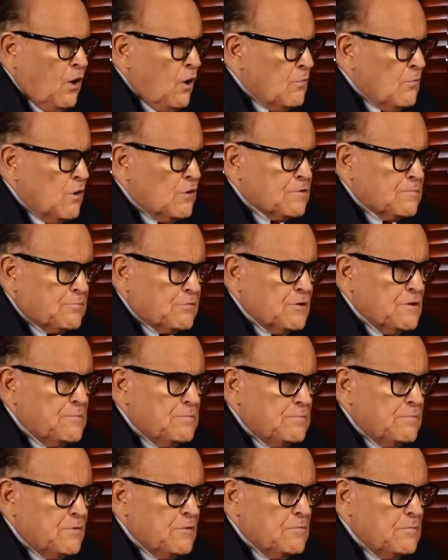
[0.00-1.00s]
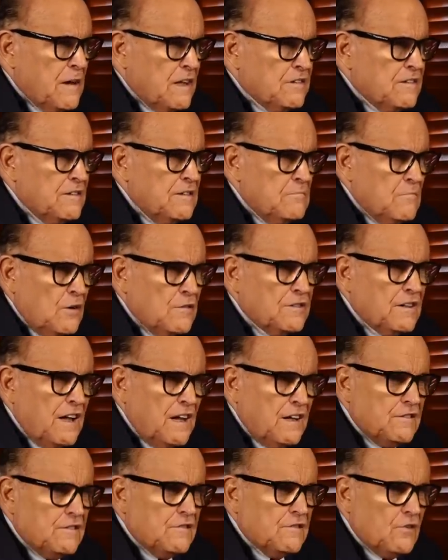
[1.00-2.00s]
almost prepubescent in most
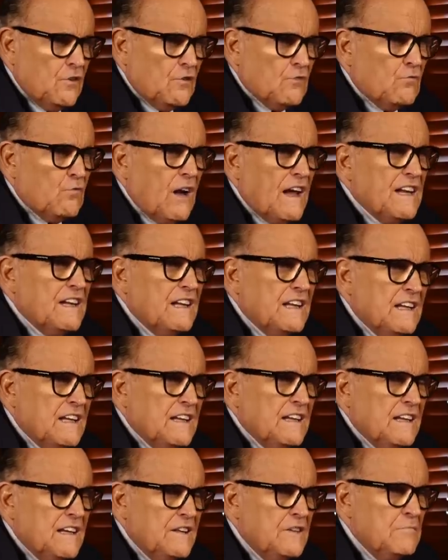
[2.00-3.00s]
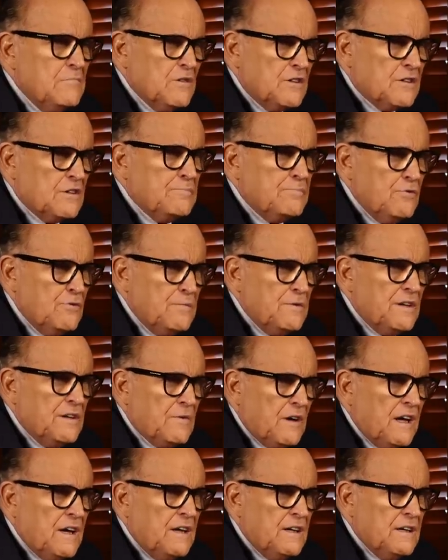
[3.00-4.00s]
cases, or right in the middle of
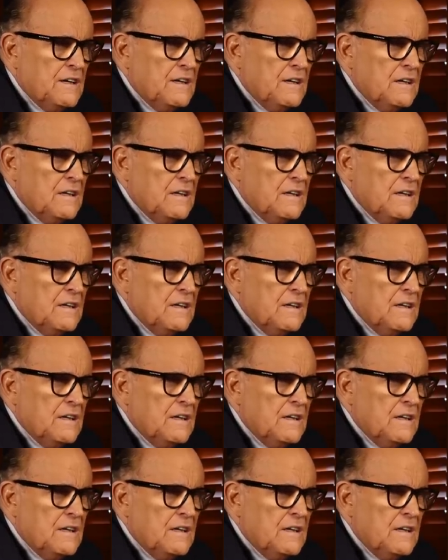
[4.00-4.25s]
puberty, right?